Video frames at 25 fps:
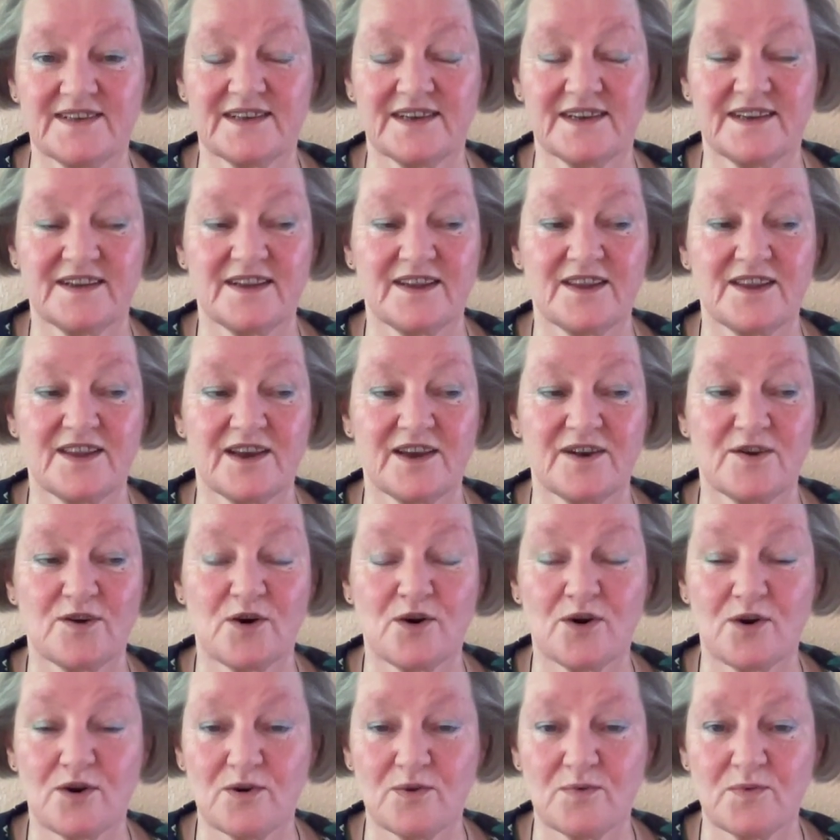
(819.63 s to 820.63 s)
and they're
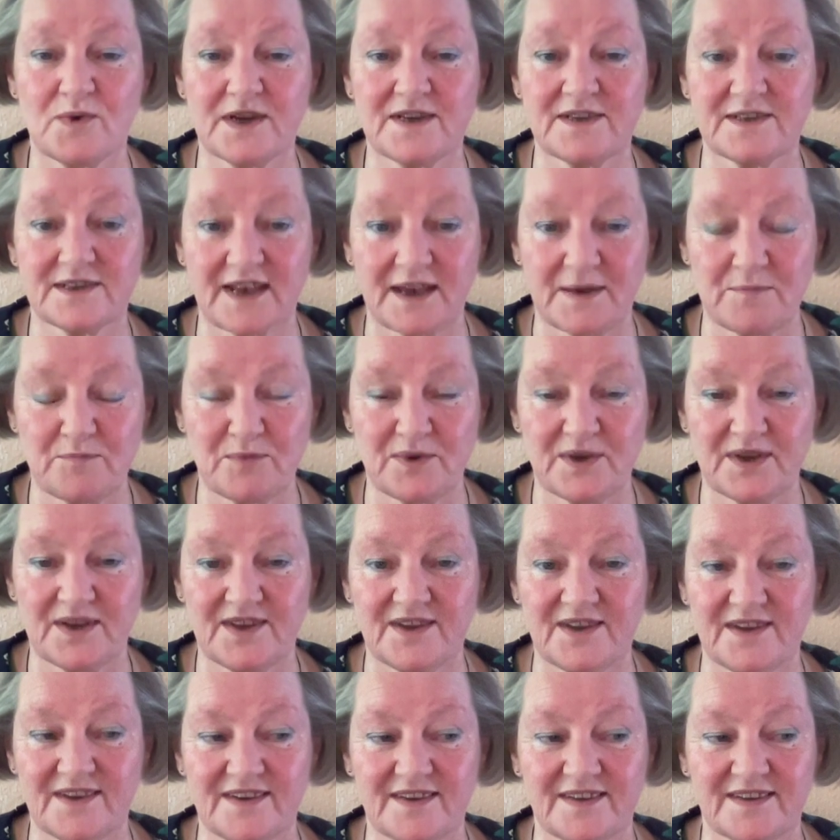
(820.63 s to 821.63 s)
always
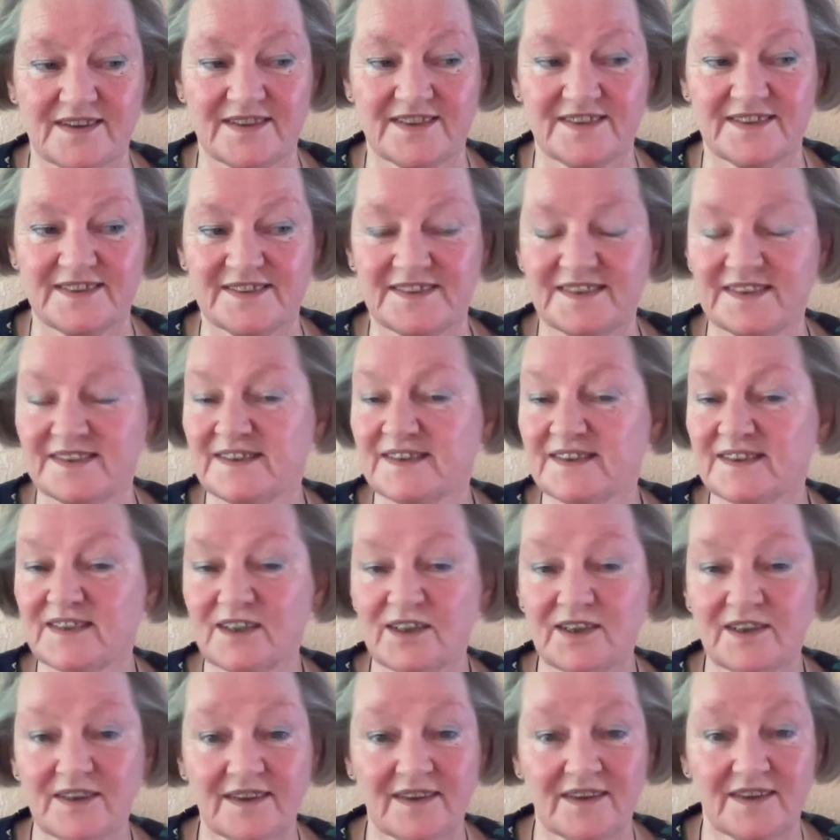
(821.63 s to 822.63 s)
happy
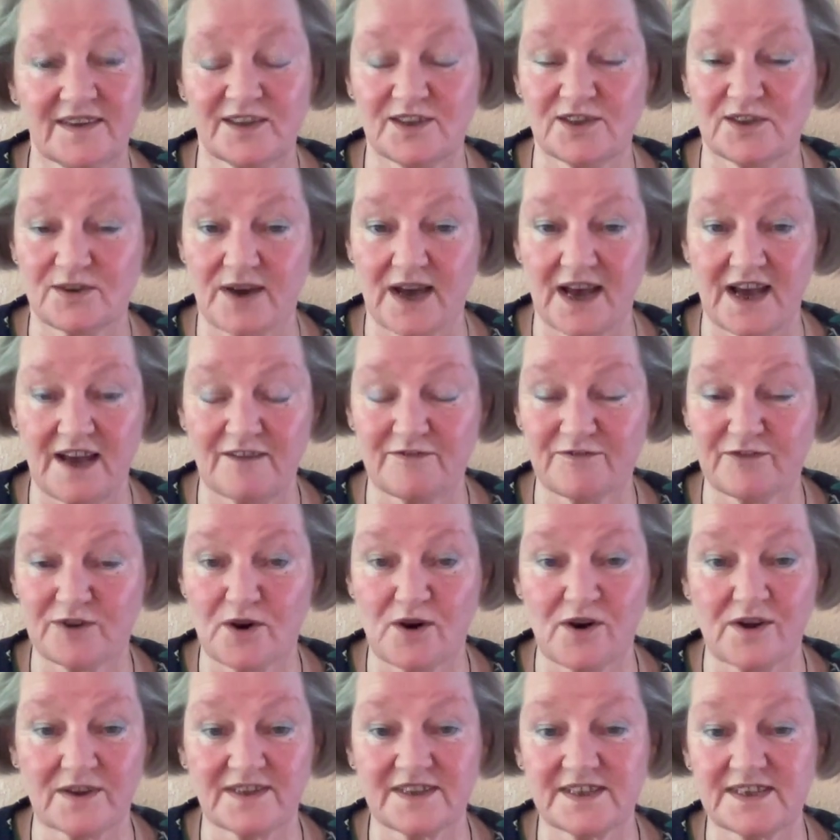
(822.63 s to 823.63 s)
to have
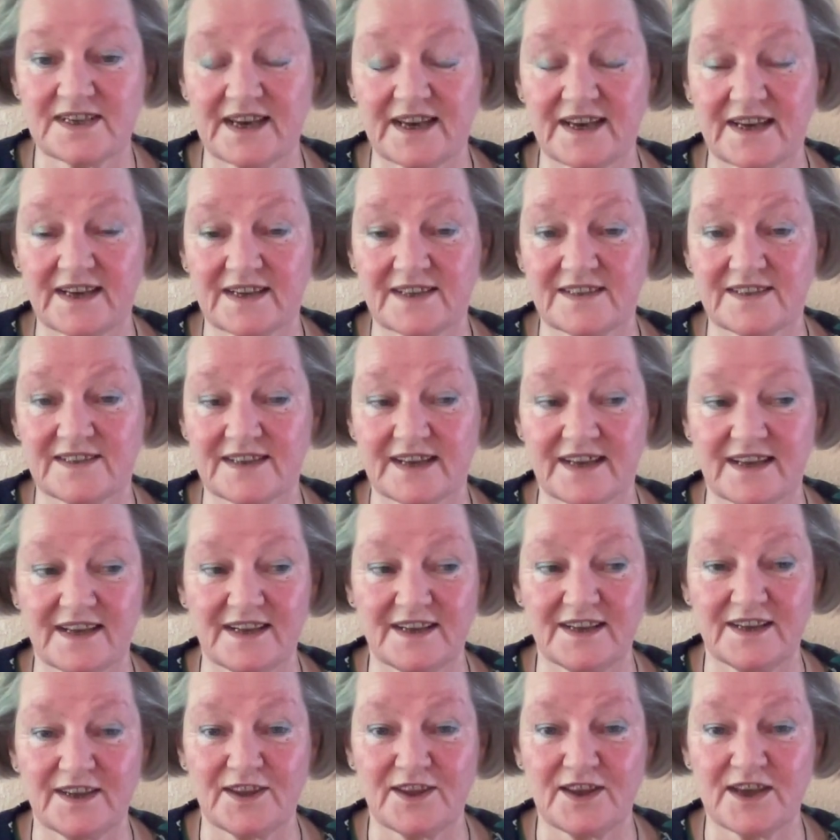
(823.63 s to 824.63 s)
contact,
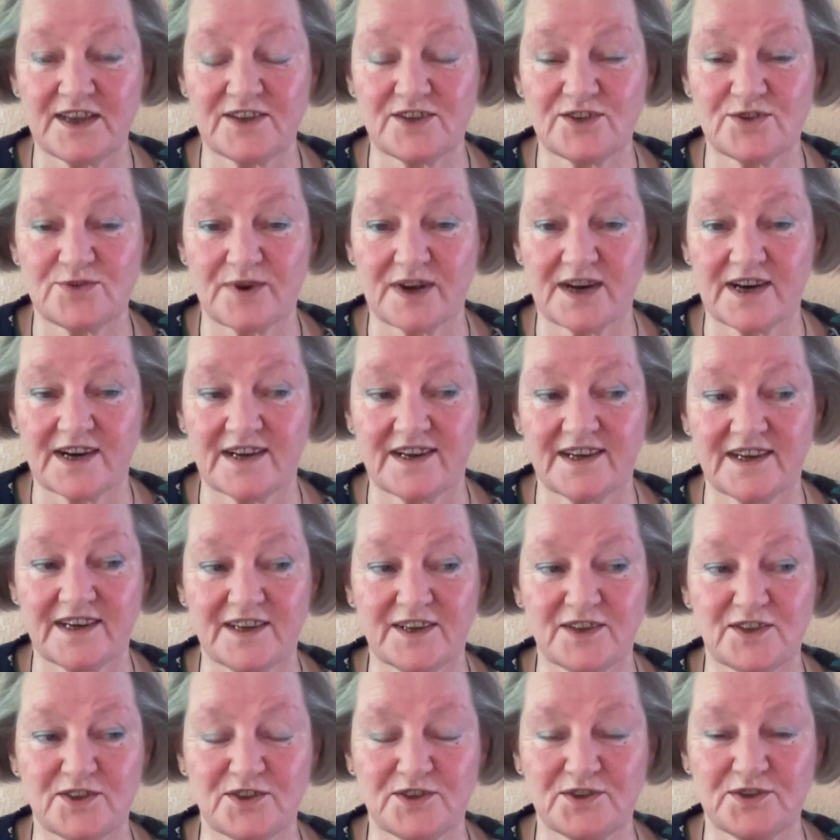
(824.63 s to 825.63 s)
and they
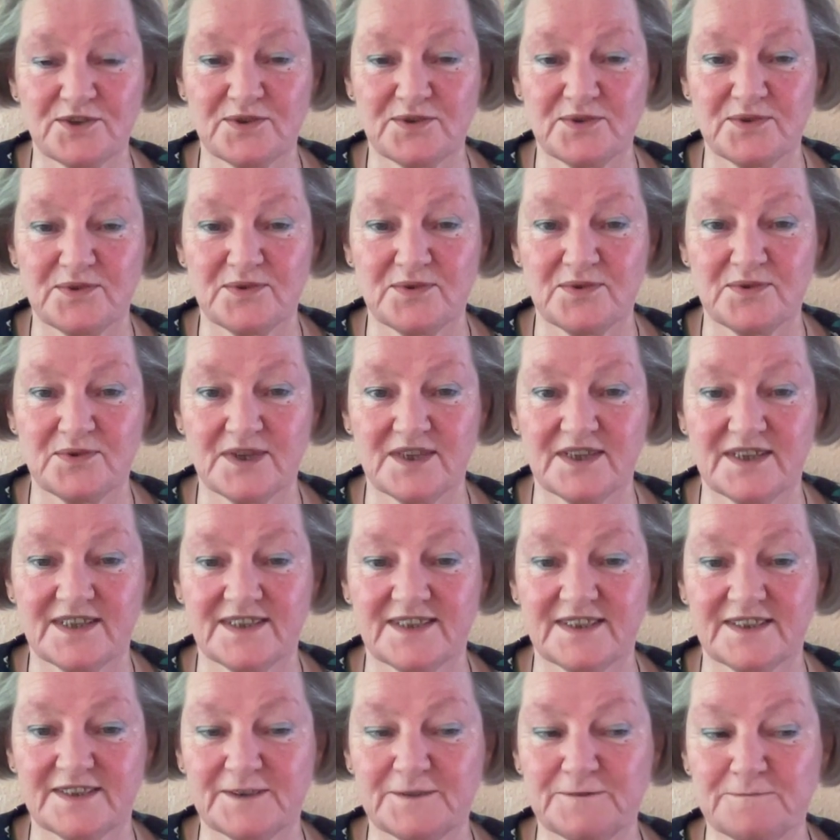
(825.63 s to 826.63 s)
try
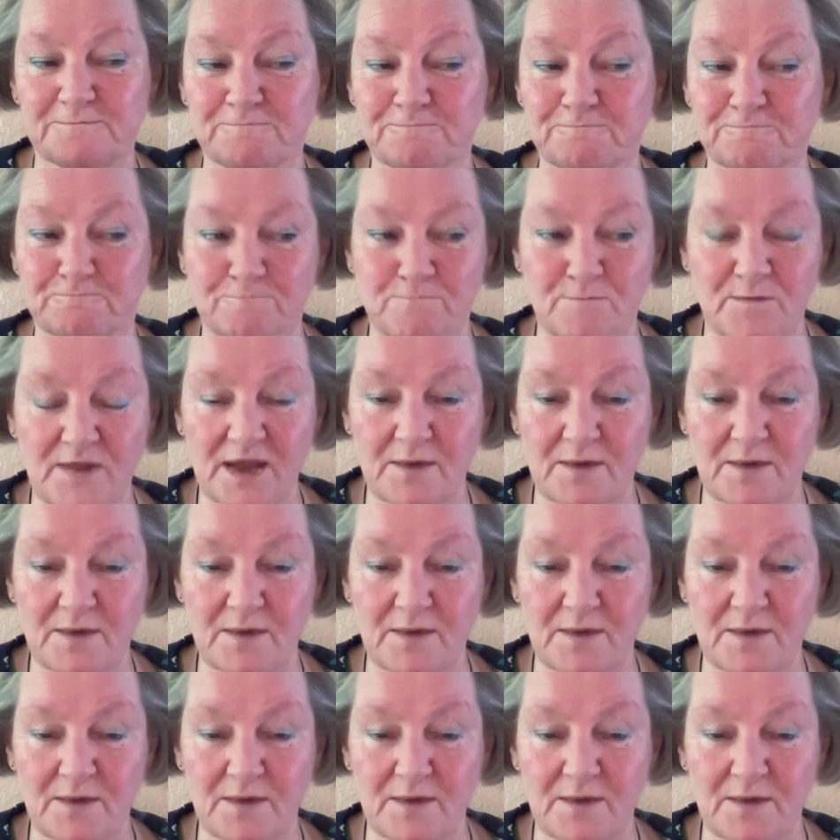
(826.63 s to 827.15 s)
to